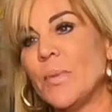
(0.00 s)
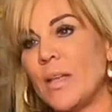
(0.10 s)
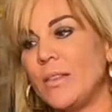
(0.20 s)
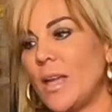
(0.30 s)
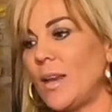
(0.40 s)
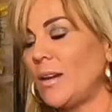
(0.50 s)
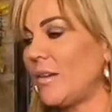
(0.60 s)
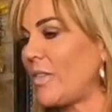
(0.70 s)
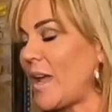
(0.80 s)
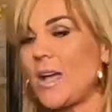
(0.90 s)
And then if
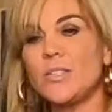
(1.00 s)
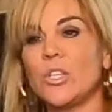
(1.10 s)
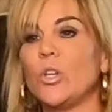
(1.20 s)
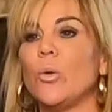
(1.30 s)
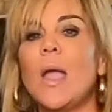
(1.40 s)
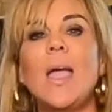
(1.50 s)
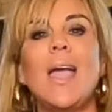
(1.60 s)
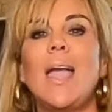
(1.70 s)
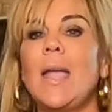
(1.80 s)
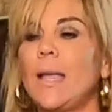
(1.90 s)
they ask you,
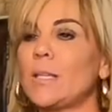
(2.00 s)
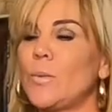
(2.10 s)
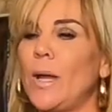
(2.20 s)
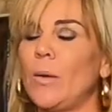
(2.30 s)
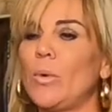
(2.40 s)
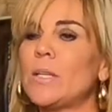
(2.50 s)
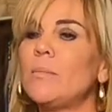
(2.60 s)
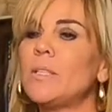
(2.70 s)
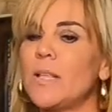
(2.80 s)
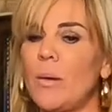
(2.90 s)
hey, guess what time
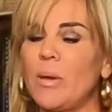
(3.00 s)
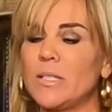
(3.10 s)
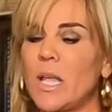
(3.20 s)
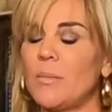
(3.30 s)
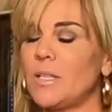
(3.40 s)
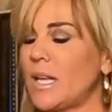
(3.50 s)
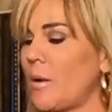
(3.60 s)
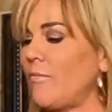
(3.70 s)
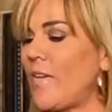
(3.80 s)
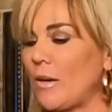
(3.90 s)
does that bus come today?
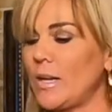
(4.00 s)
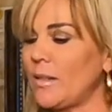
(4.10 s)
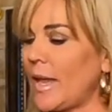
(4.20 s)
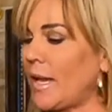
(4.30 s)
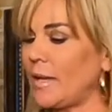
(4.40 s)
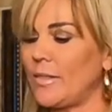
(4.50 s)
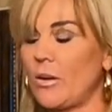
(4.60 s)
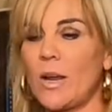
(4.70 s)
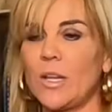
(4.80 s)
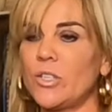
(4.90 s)
I'm very late and they're
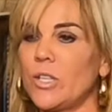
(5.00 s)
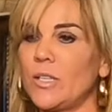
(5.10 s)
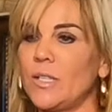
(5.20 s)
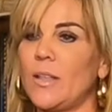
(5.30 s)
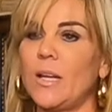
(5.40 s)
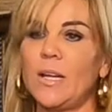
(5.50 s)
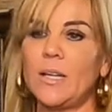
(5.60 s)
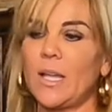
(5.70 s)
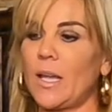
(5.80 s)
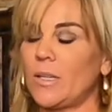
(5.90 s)
anxious and they need to
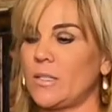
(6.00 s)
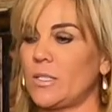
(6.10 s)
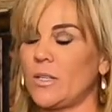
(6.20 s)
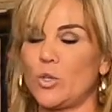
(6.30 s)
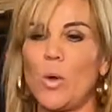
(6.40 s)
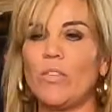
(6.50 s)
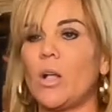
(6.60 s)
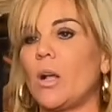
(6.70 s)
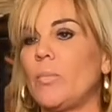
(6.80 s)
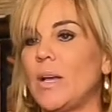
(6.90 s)
get to the 12
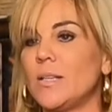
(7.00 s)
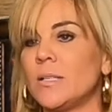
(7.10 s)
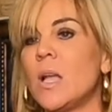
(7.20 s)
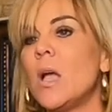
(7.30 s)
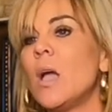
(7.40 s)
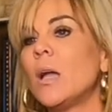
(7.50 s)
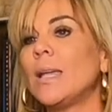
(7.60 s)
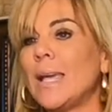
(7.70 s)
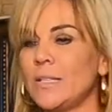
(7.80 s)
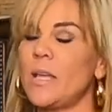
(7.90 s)
o'clock bus.
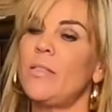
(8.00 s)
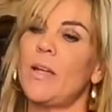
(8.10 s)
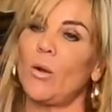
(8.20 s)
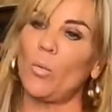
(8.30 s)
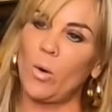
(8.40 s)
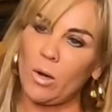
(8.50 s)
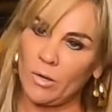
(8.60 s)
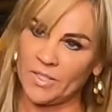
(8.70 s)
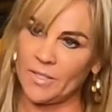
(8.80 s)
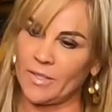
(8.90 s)
Get to their world.
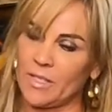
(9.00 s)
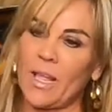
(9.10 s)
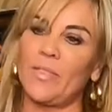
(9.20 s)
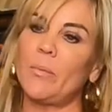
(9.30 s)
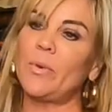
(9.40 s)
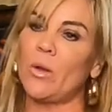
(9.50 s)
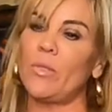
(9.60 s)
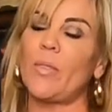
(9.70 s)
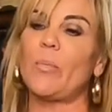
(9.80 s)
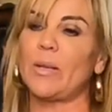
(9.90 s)
Let them know
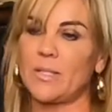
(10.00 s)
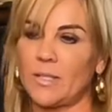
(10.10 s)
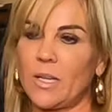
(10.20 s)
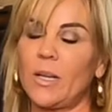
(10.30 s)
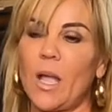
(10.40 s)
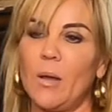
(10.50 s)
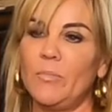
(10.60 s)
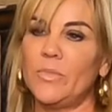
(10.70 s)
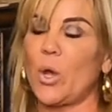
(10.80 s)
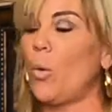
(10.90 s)
that the bus is going to come.
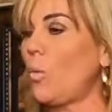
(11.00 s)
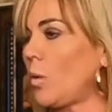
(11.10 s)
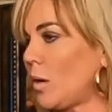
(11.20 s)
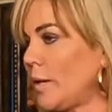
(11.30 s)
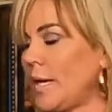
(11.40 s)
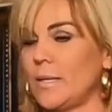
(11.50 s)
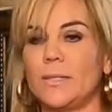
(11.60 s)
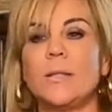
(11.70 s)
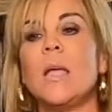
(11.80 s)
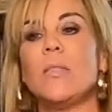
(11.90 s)
Don't worry.
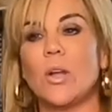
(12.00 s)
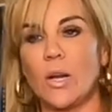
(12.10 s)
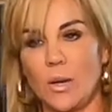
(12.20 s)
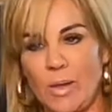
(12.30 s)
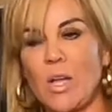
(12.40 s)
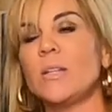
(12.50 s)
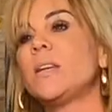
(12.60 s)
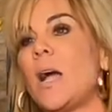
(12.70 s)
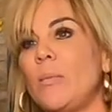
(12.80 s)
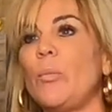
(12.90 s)
They're going to be on
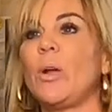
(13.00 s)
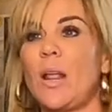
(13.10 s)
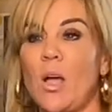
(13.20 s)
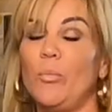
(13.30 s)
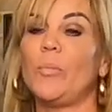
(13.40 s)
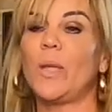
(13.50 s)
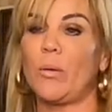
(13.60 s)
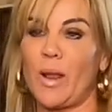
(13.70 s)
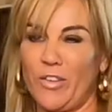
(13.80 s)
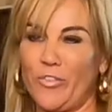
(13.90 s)
time and we're going to help them get
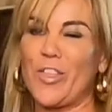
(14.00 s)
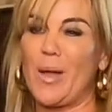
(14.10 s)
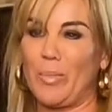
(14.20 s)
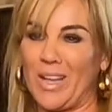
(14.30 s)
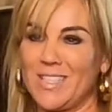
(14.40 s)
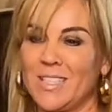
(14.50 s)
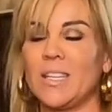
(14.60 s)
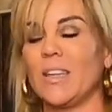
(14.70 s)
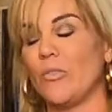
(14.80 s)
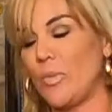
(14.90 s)
ready for that bus.
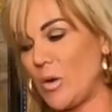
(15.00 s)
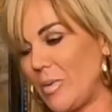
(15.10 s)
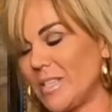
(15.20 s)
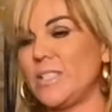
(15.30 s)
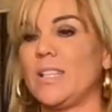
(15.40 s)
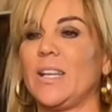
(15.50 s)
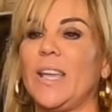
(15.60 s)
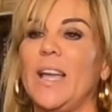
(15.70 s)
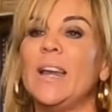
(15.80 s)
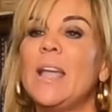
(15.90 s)
Give them their bus
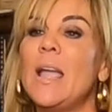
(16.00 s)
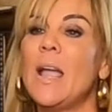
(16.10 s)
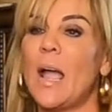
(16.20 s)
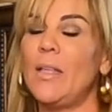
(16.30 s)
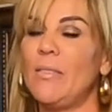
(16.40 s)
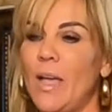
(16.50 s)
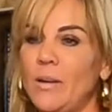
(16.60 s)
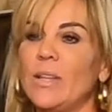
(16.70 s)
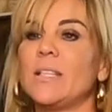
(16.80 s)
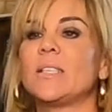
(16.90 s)
ticket. And then
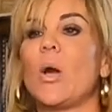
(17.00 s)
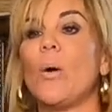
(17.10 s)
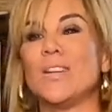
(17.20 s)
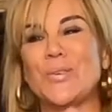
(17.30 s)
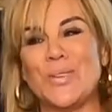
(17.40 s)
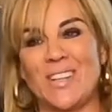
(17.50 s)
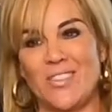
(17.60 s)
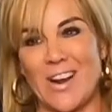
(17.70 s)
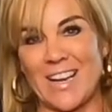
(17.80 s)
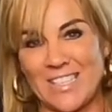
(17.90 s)
let's go on to another
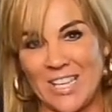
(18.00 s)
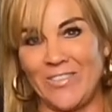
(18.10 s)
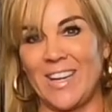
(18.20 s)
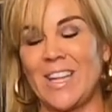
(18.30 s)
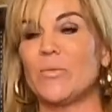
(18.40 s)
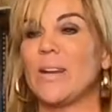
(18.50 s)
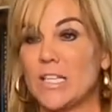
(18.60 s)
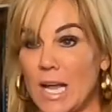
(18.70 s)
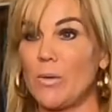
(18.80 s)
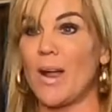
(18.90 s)
activity and
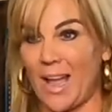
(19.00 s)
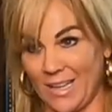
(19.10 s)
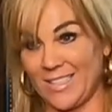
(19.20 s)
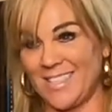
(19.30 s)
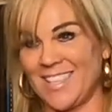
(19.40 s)
redirect.